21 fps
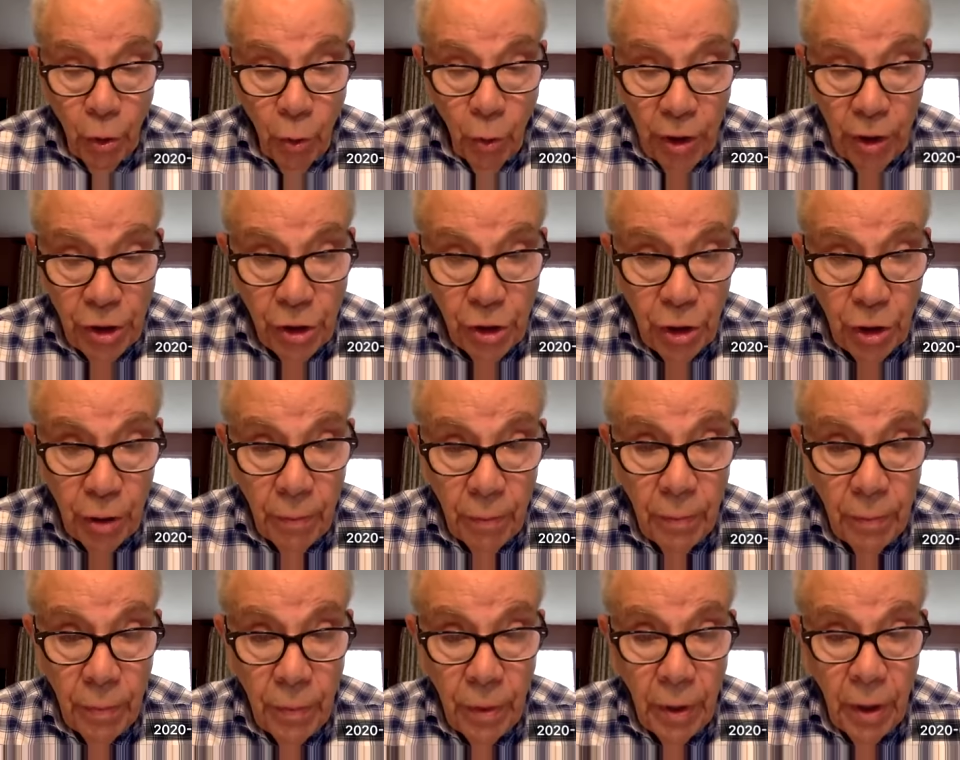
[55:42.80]

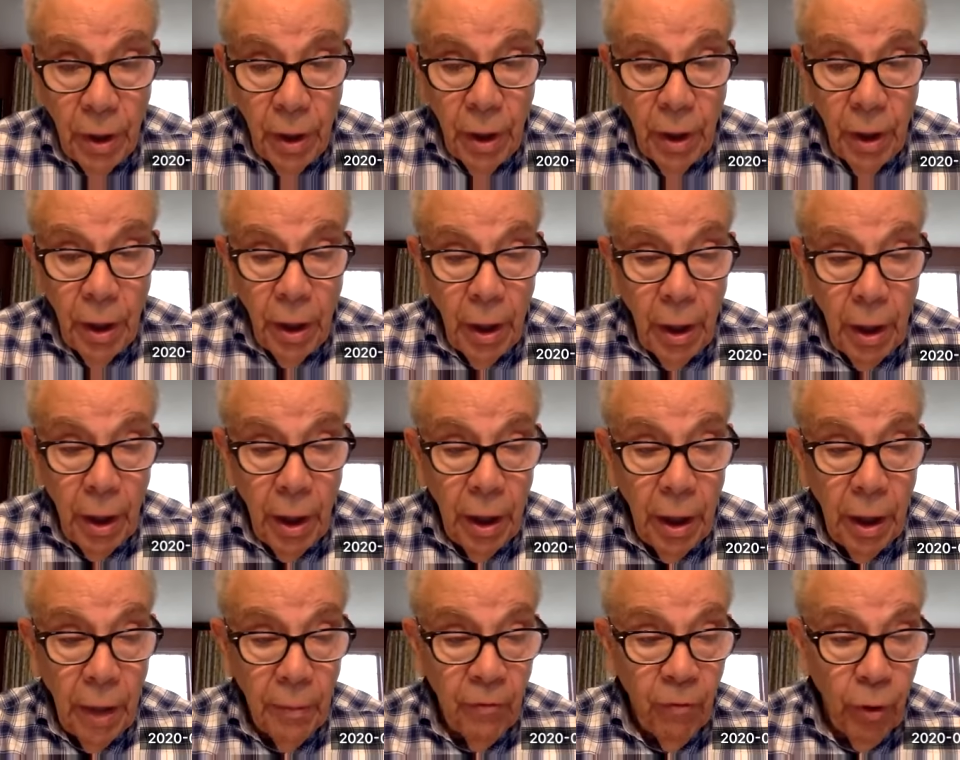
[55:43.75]
question.
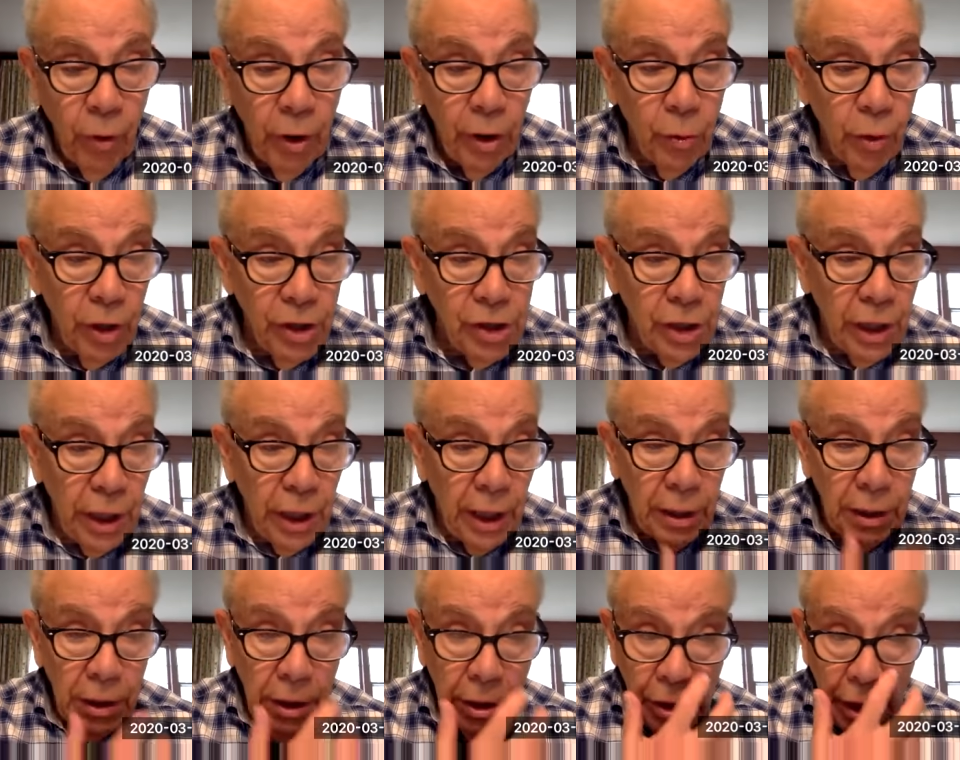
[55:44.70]
And before I address
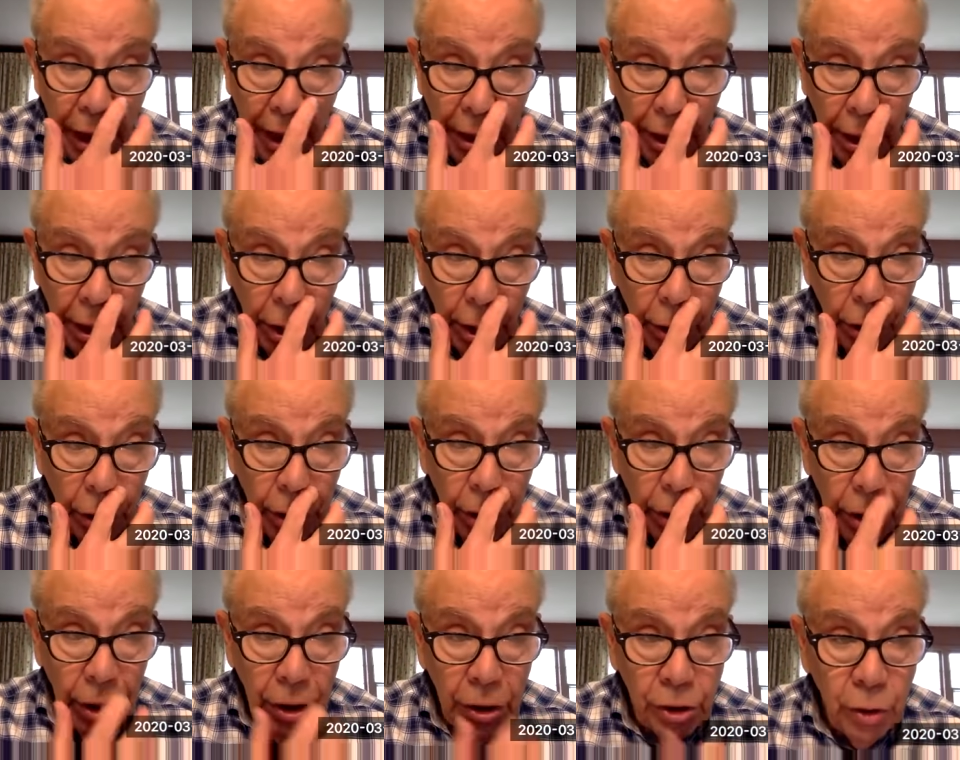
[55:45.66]
that, Jackie,
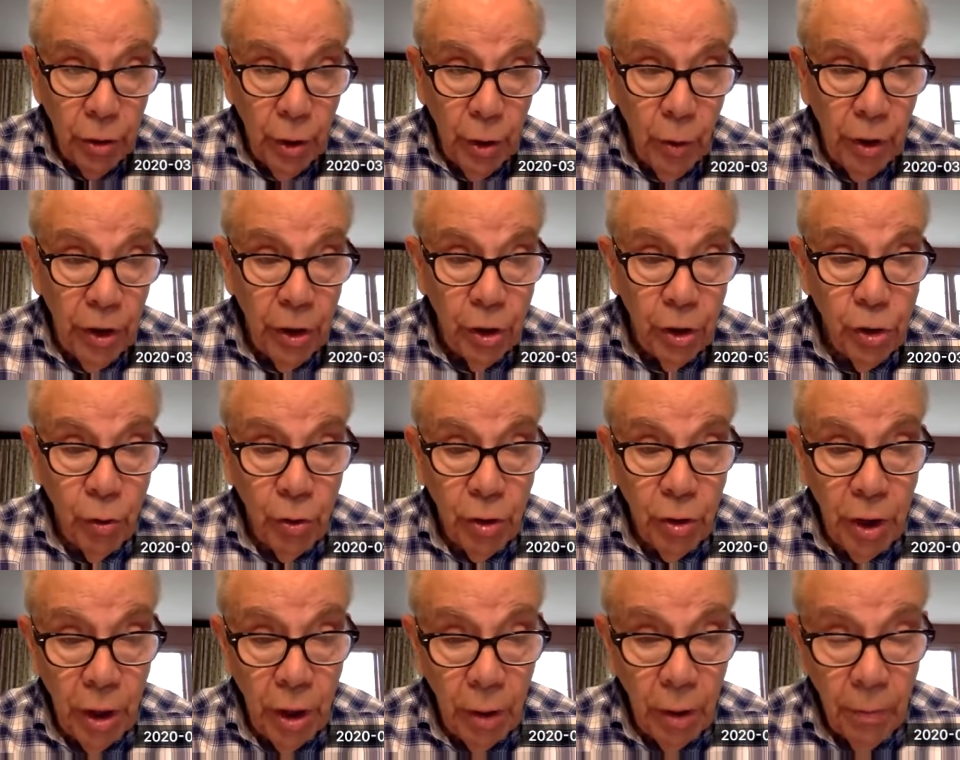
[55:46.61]
is there any way that you
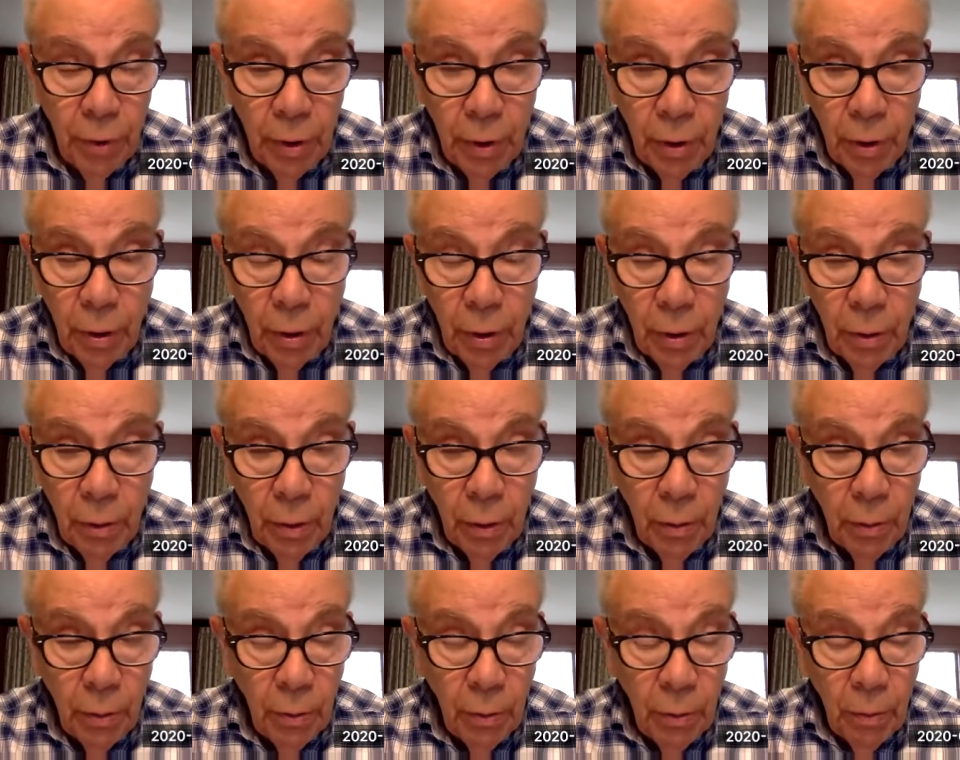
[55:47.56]
can help
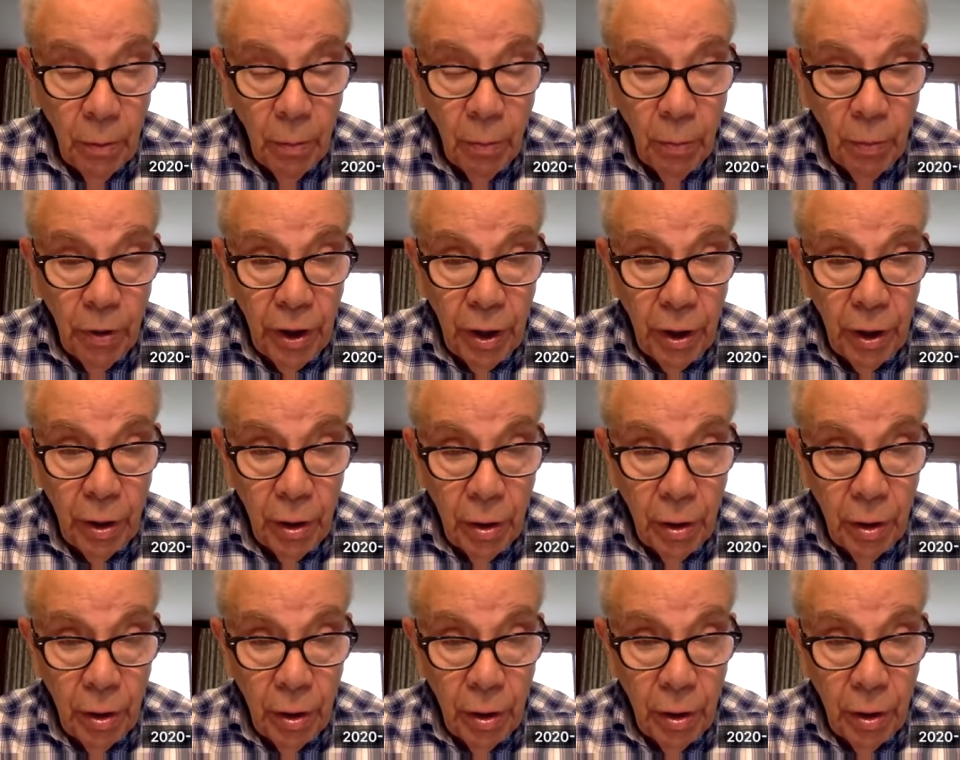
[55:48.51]
bring...